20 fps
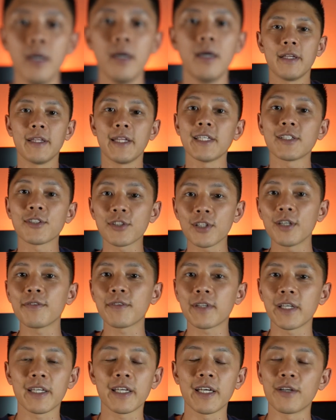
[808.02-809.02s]
That
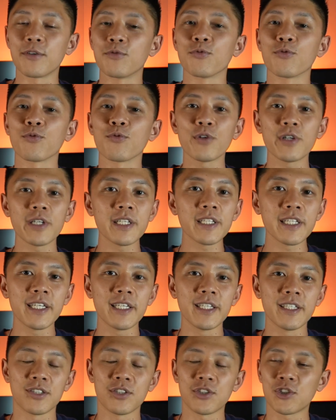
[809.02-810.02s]
stuff can get
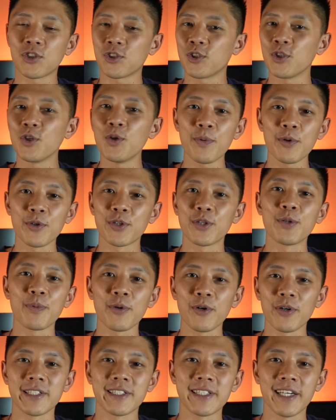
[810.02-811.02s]
really super
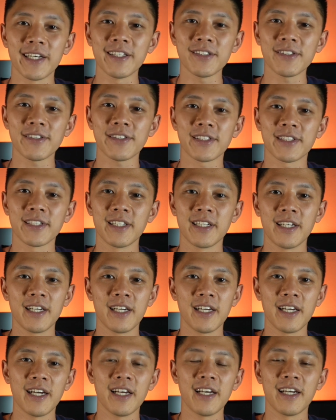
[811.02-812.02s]
duper intense,
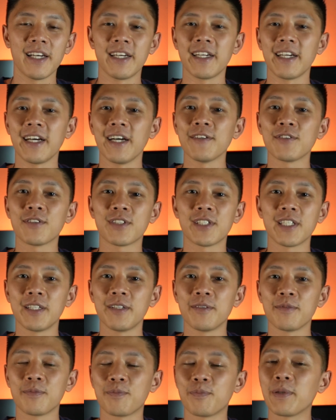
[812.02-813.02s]
and I've
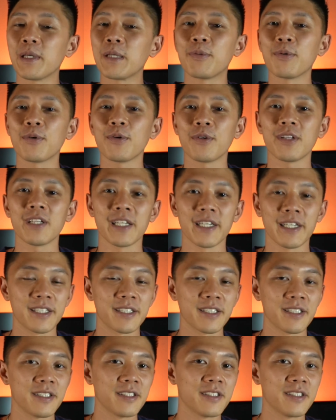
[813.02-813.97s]
seen people like